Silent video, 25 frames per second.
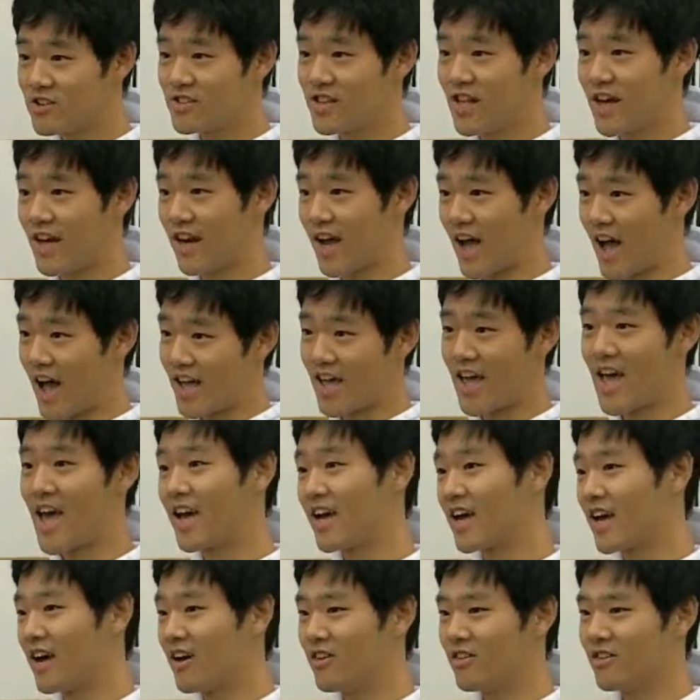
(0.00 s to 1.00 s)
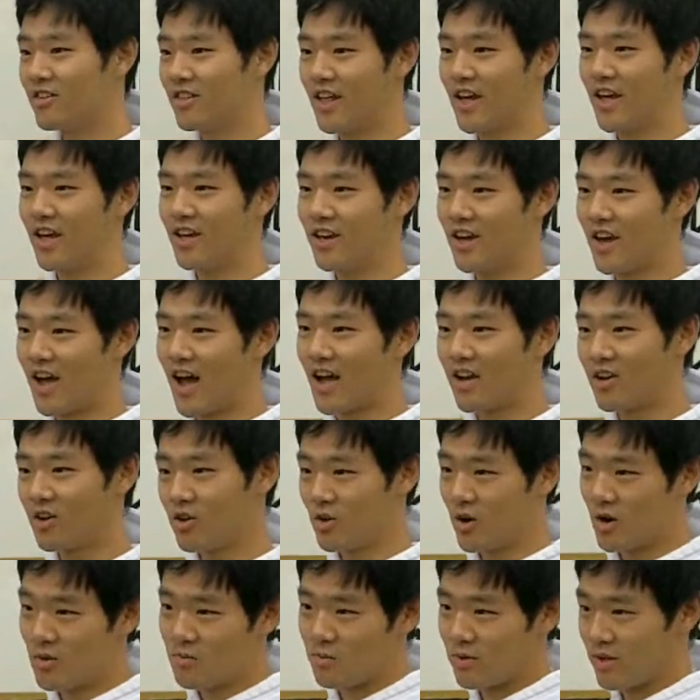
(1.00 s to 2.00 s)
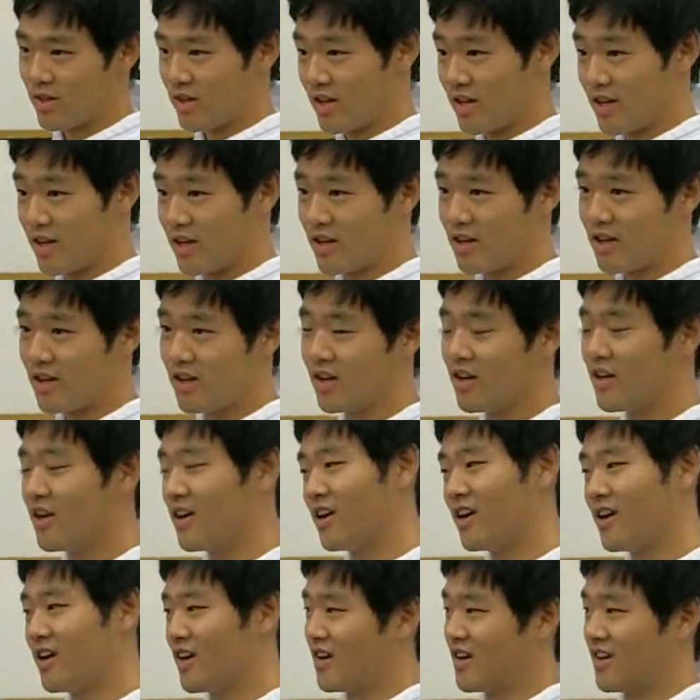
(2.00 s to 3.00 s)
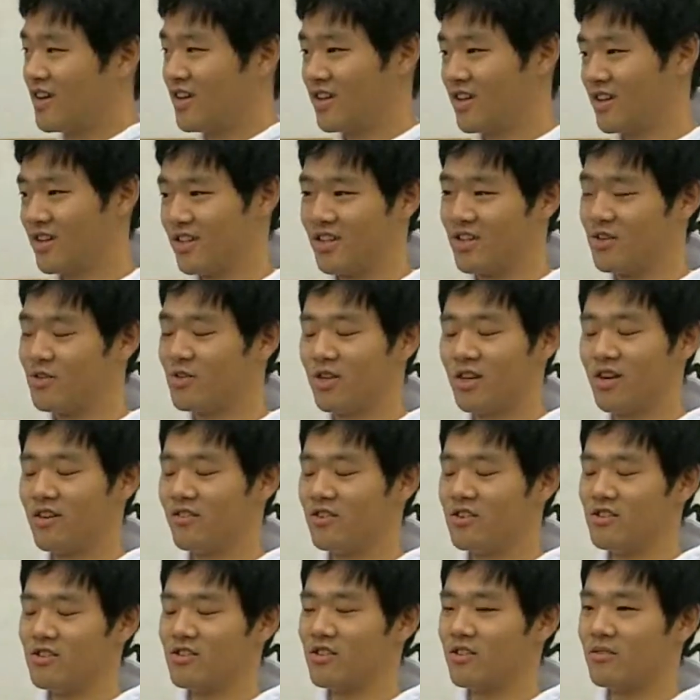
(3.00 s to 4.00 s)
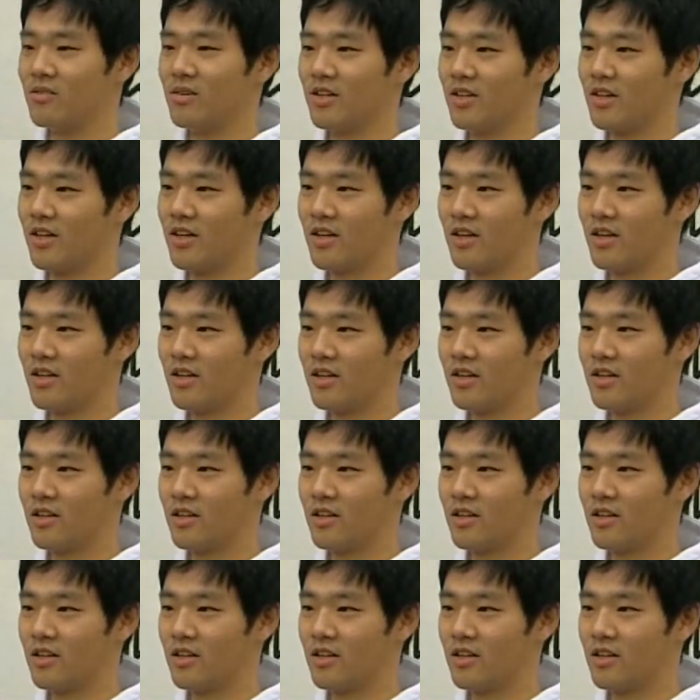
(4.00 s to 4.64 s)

that I hang out with, that I grew up with here, like, you would never do something like that.